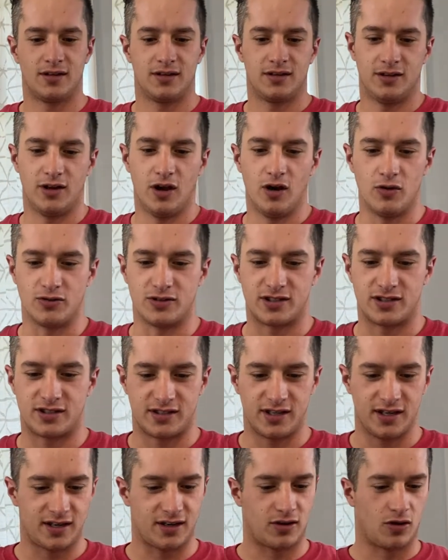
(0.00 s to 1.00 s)
Yo,
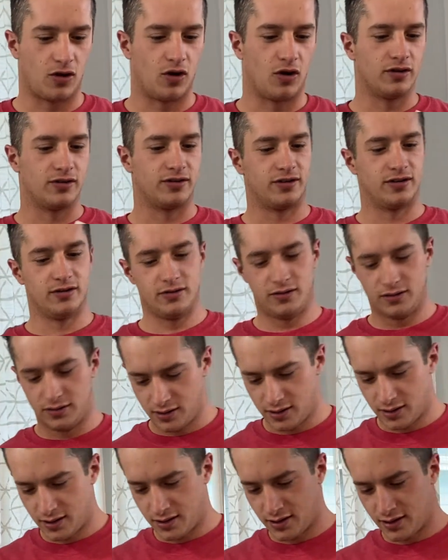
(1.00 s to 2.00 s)
sick card, dude.
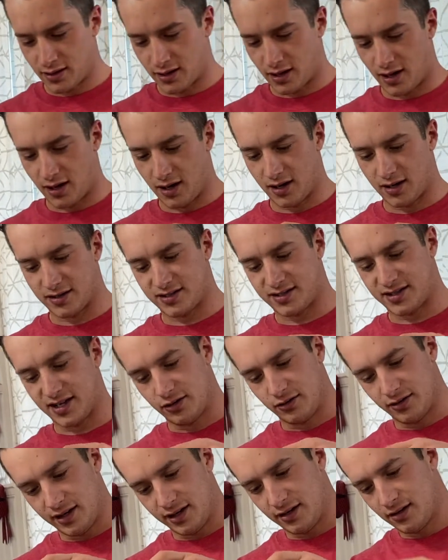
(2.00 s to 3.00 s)
Uh,
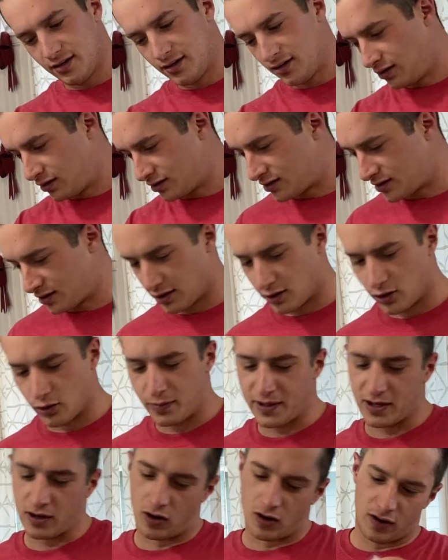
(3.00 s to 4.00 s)
centering looks a little
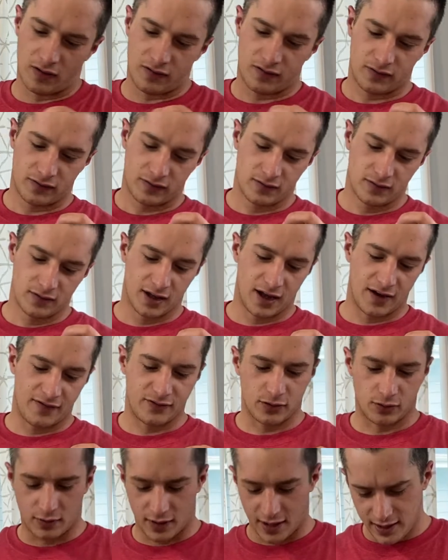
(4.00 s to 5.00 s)
bit off, left
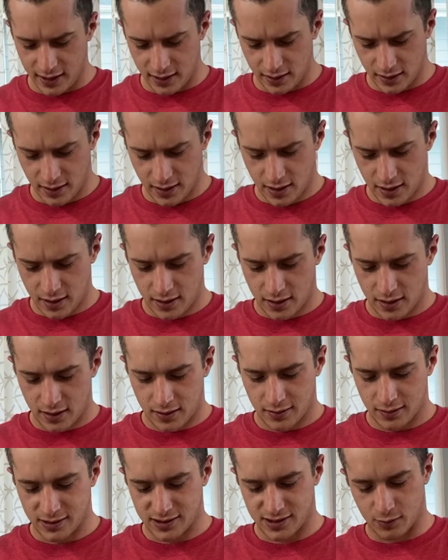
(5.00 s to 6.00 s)
to right.
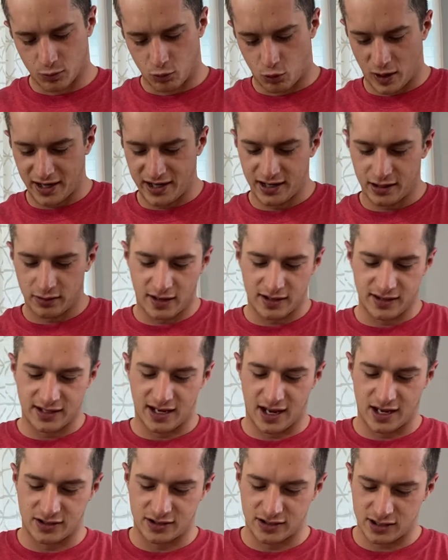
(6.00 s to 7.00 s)
Some whitening around the
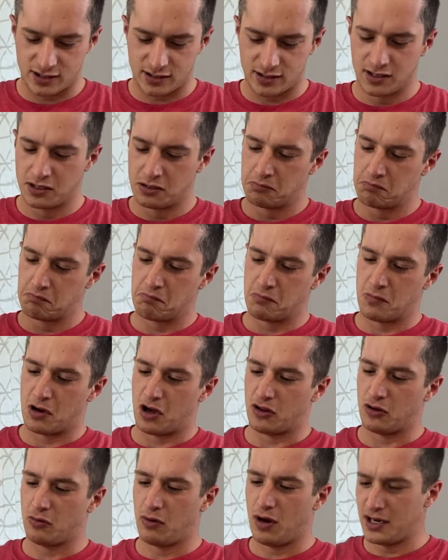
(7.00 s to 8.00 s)
edges.
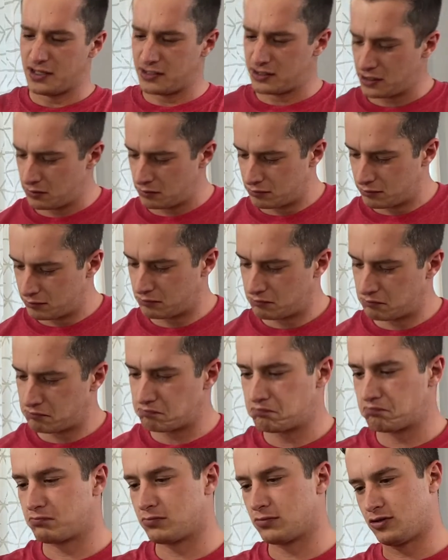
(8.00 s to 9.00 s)
Otherwise, though,
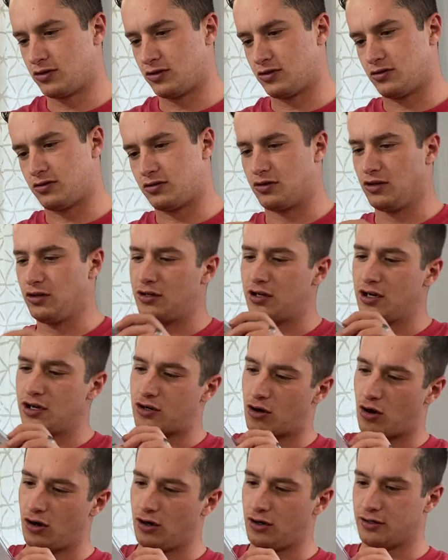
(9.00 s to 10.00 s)
good looking
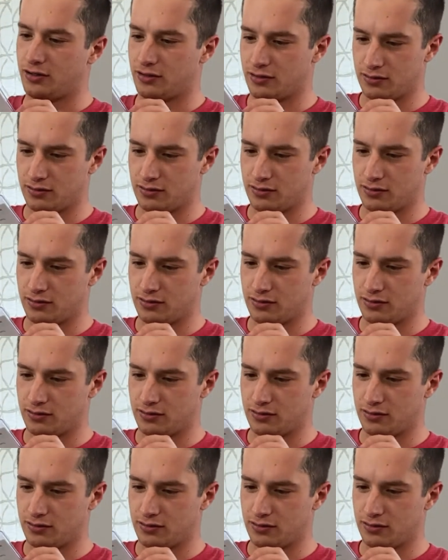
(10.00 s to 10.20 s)
card.